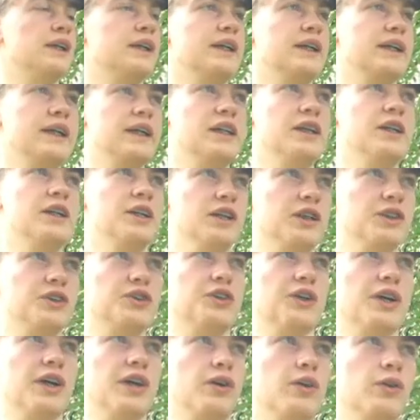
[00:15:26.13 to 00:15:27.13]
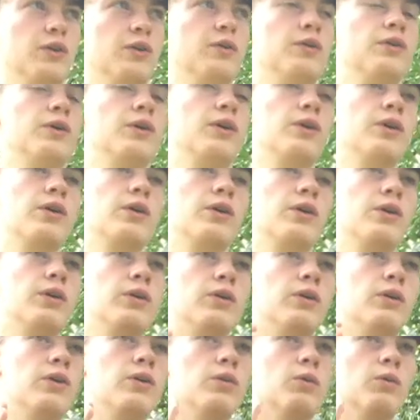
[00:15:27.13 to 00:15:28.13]
in a nutshell,
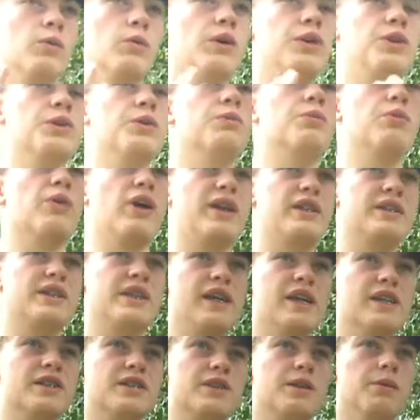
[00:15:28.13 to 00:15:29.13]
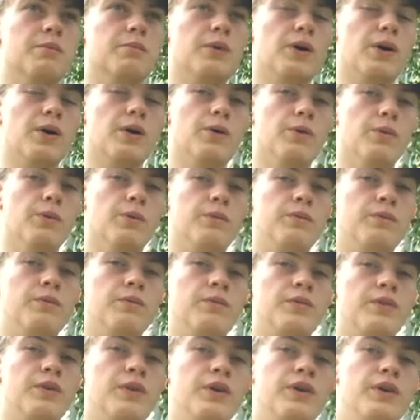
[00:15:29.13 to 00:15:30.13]
when you brace against the bow,
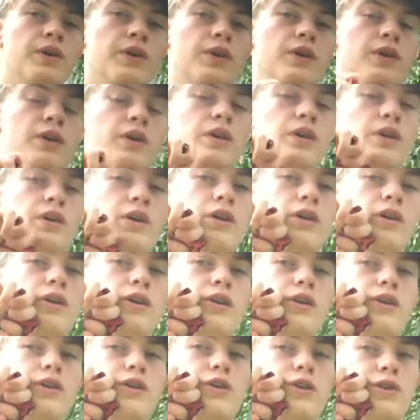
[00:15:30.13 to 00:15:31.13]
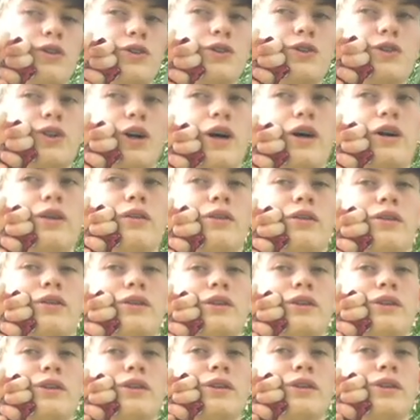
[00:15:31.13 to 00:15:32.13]
your shot
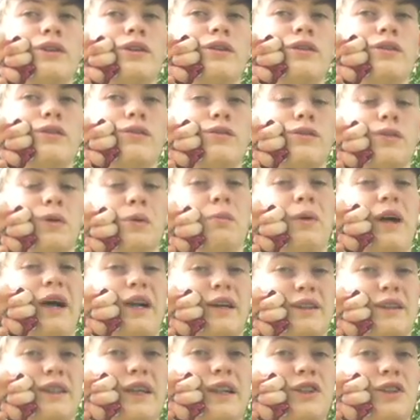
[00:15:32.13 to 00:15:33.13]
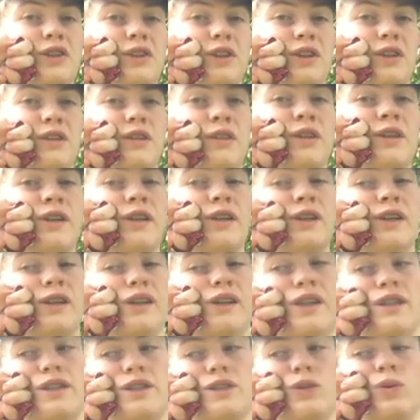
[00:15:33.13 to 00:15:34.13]
for back tension
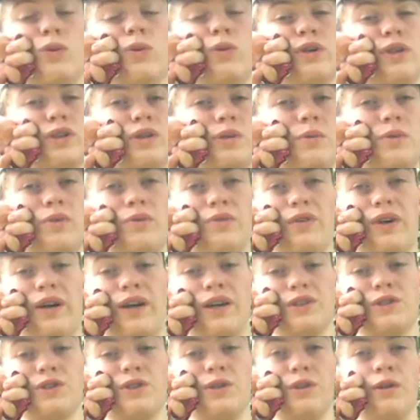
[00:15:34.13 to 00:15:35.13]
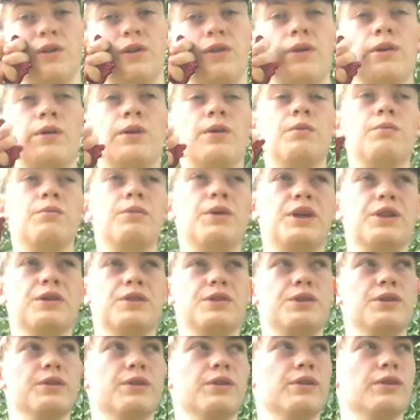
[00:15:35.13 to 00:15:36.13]
is going to be faster because
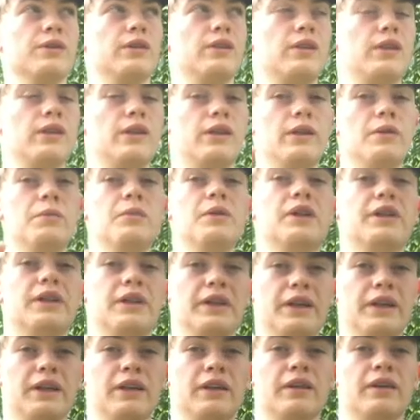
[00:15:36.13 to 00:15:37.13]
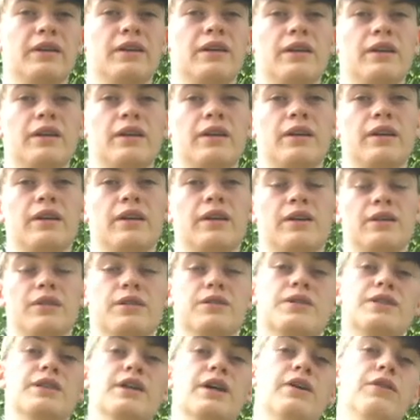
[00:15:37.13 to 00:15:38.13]
you're limiting
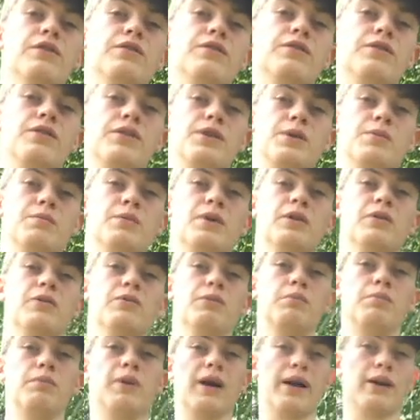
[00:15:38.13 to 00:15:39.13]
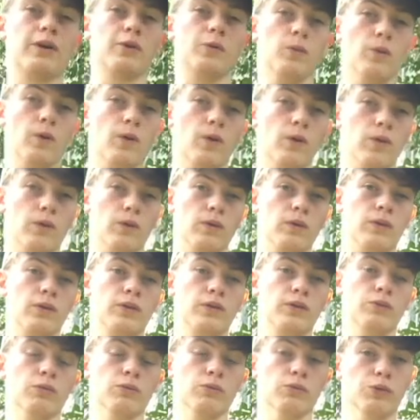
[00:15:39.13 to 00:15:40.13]
yourself the amount of back wall
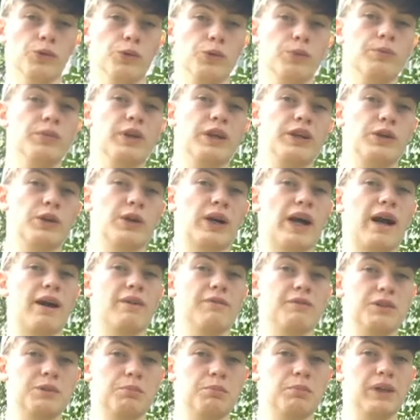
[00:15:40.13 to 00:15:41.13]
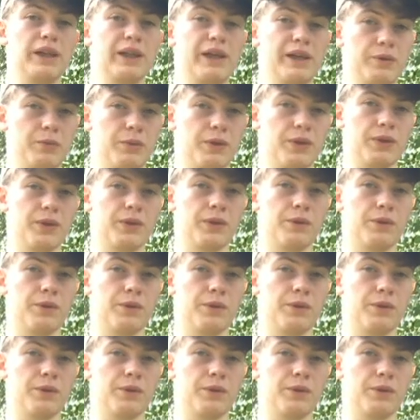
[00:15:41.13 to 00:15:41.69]
room that you have to play with.